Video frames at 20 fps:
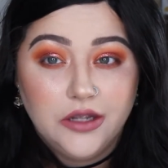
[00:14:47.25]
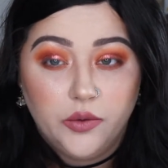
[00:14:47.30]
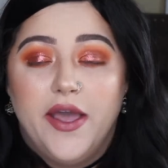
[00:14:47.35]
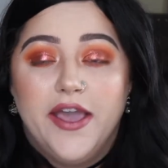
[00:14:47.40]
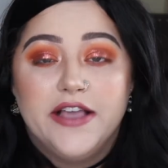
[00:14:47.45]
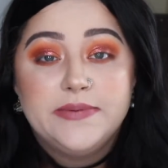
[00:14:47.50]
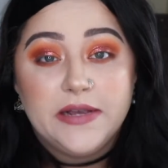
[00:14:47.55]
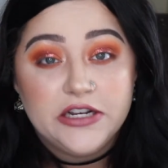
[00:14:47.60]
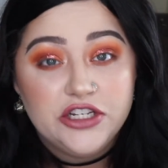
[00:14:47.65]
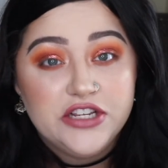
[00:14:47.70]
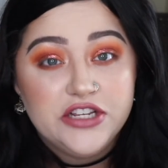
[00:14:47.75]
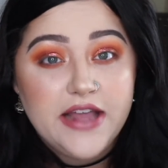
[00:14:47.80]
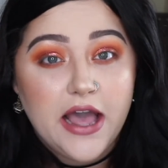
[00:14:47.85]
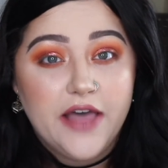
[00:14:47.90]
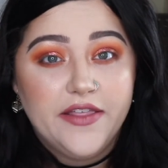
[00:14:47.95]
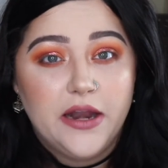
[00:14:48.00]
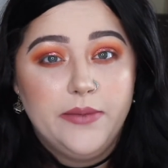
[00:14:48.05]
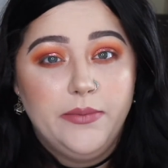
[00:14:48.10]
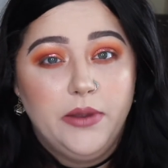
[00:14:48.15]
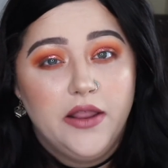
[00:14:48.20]
especially now
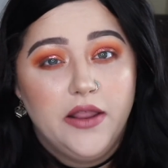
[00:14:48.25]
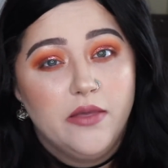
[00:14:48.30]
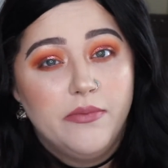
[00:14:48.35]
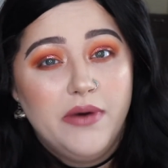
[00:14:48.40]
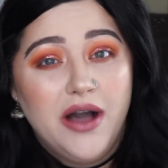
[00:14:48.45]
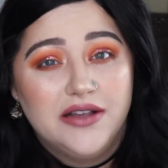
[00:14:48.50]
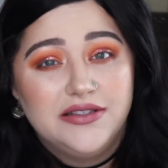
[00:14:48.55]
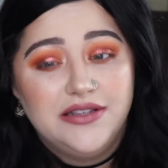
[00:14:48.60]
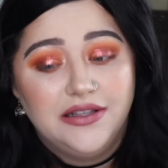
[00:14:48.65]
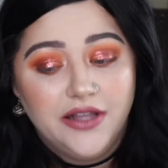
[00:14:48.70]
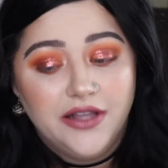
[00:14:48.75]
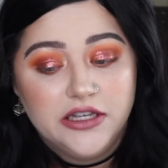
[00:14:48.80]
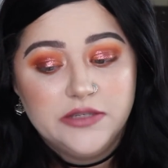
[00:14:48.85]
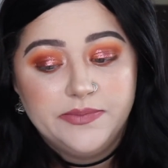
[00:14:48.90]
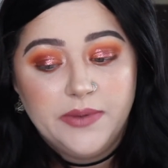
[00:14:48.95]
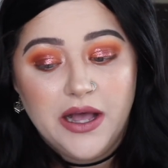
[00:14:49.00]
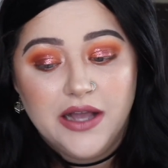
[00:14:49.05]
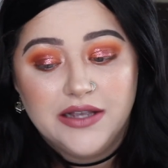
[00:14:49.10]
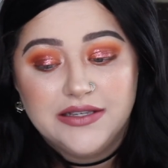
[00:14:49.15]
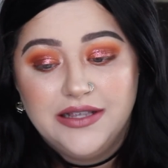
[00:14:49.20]
that I'm getting the Boxy Luxe
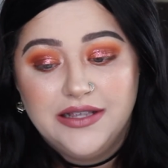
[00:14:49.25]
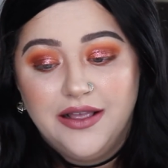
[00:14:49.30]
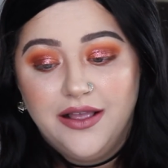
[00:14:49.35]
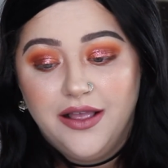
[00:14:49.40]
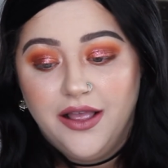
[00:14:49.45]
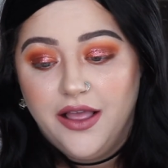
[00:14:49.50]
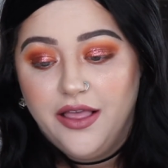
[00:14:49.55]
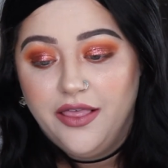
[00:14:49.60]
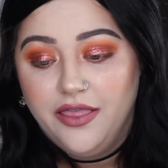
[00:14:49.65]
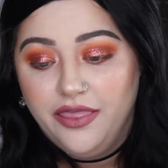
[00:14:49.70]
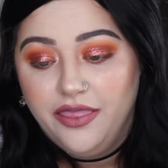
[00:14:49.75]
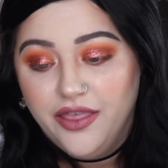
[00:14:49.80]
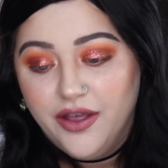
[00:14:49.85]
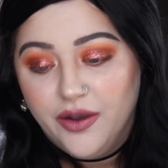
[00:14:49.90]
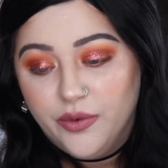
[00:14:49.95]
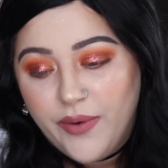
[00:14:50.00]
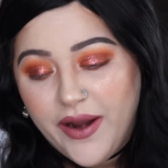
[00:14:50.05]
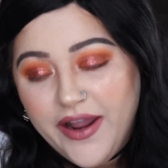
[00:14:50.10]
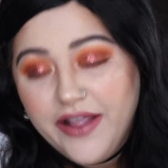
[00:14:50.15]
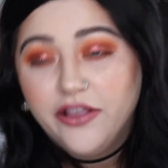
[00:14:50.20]
box,
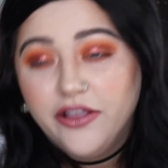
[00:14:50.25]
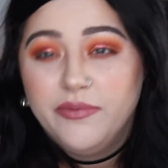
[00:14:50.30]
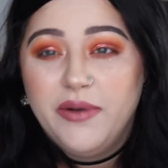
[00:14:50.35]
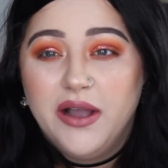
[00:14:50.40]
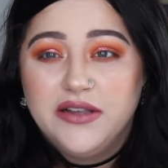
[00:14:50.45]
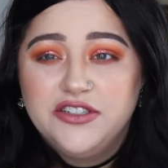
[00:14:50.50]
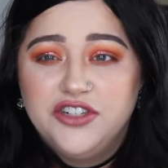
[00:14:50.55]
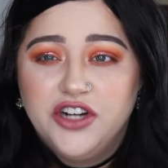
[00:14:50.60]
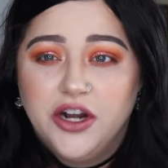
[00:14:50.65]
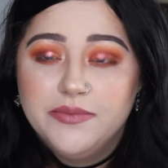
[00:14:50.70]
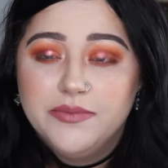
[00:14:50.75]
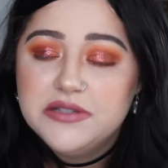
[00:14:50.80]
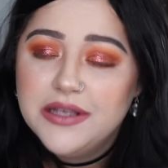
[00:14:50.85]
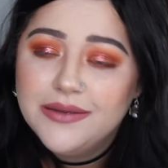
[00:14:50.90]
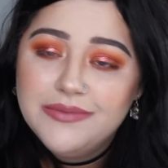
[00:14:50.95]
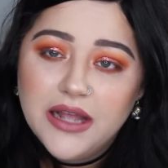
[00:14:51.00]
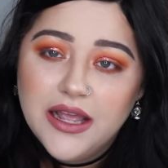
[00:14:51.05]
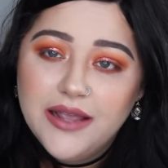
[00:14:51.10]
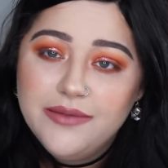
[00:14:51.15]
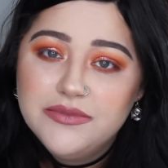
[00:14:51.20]
the regular Boxycharm
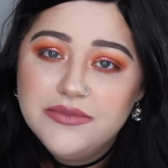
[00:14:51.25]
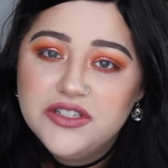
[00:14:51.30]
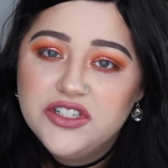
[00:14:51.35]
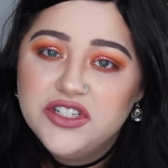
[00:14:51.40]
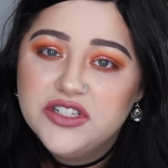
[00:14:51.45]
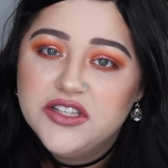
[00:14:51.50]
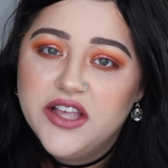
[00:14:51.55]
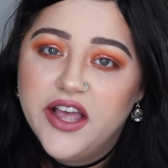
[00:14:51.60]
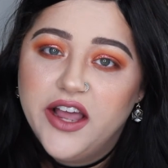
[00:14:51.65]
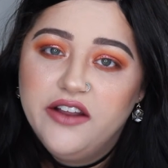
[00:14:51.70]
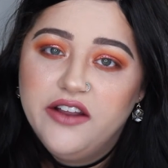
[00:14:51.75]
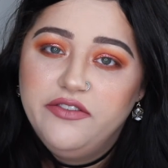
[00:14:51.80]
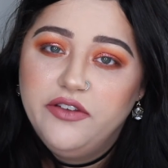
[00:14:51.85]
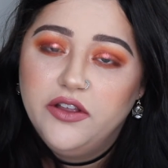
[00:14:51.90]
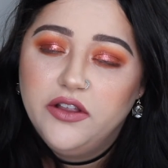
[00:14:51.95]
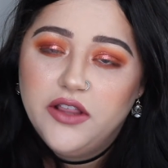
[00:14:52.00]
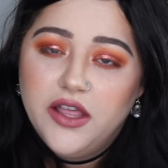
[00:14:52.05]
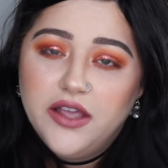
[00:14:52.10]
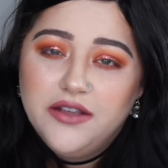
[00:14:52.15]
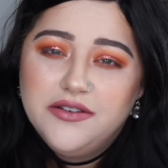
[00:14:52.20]
sometimes just kind of
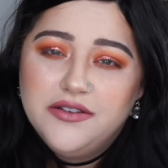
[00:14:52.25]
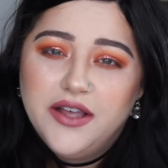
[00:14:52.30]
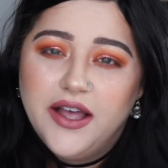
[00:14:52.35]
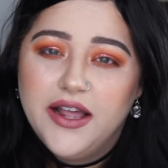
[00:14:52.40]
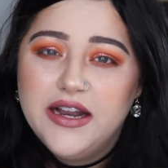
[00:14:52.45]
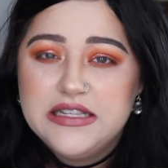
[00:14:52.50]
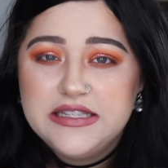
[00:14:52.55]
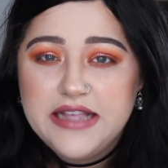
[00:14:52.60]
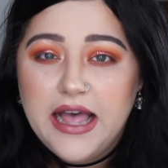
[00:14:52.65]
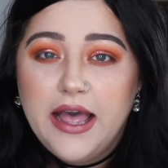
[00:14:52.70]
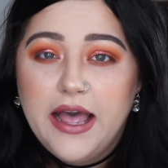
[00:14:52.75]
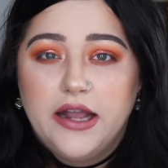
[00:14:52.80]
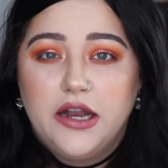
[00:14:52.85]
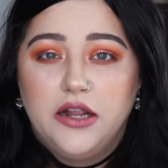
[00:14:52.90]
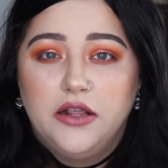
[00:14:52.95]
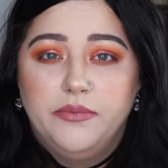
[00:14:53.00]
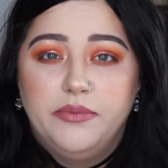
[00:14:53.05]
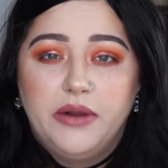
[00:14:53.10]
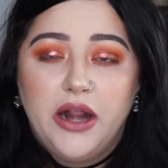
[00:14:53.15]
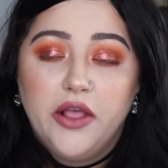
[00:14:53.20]
feel like kind of
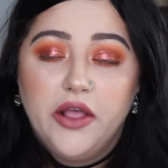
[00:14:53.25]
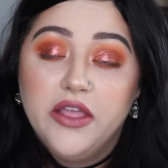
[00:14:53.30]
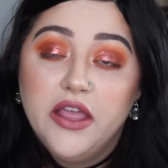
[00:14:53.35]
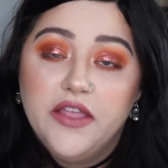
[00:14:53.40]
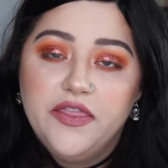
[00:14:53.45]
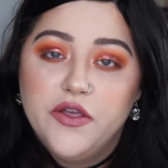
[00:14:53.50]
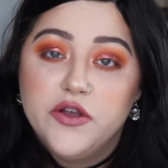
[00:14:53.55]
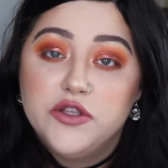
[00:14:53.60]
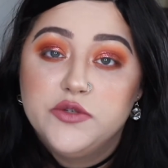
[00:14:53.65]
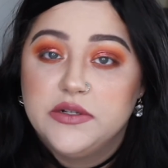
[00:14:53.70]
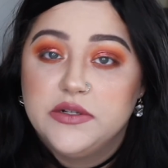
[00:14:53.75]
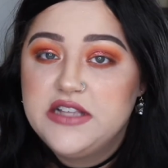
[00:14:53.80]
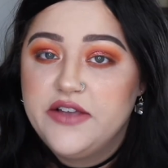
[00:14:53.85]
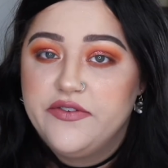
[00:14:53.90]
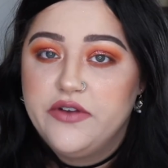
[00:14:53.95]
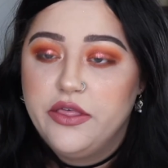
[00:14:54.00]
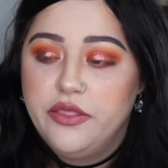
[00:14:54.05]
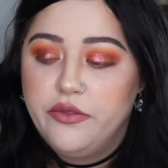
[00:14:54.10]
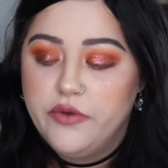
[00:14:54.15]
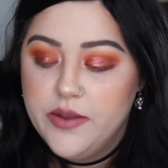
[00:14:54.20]
sad, but I only get those ones
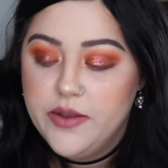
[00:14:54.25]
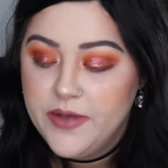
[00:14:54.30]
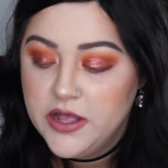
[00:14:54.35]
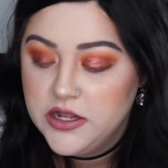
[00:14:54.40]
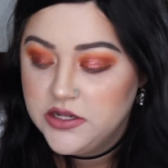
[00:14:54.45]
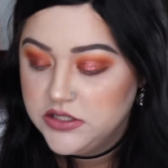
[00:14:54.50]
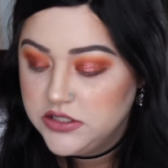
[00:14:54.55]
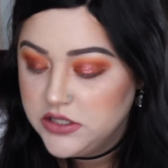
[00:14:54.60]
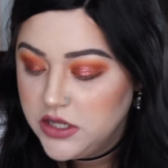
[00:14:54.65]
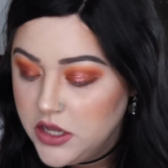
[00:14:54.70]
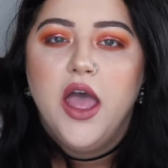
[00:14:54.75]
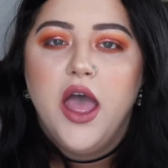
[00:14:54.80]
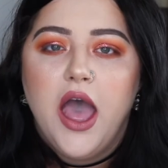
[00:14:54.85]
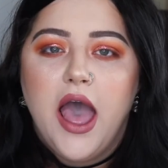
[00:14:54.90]
every 3 months.